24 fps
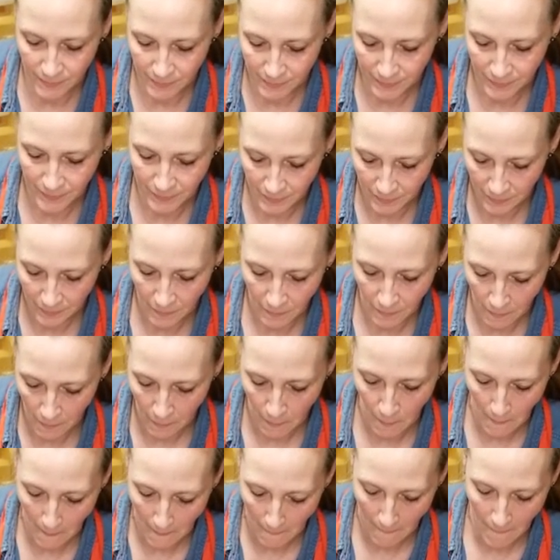
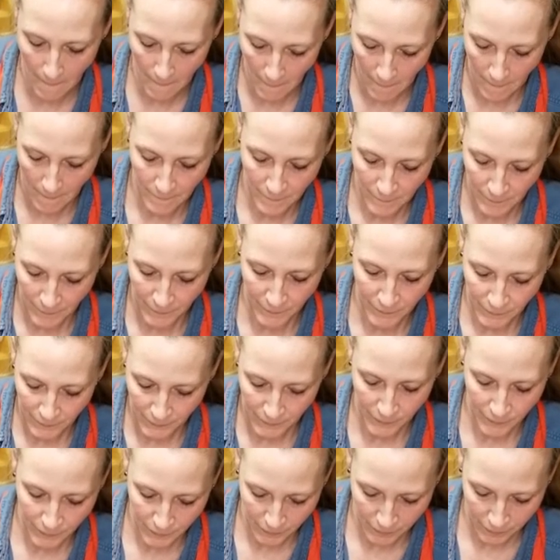
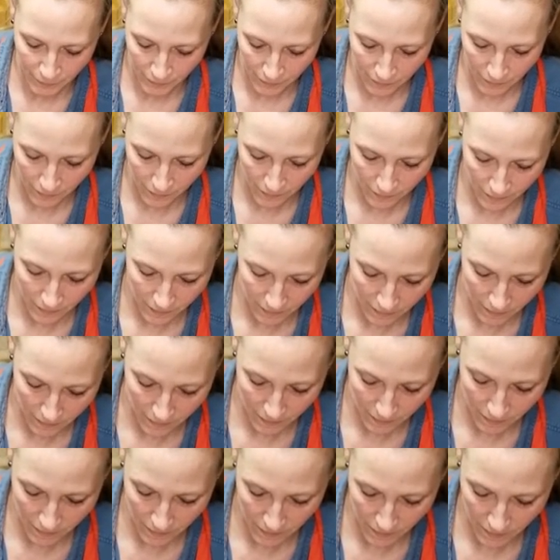
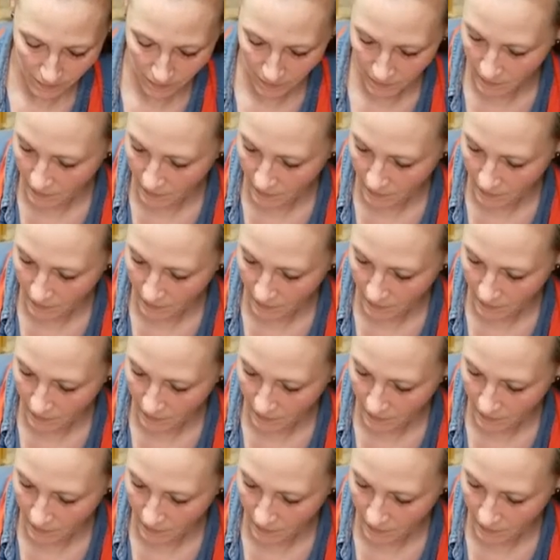Nothing is said.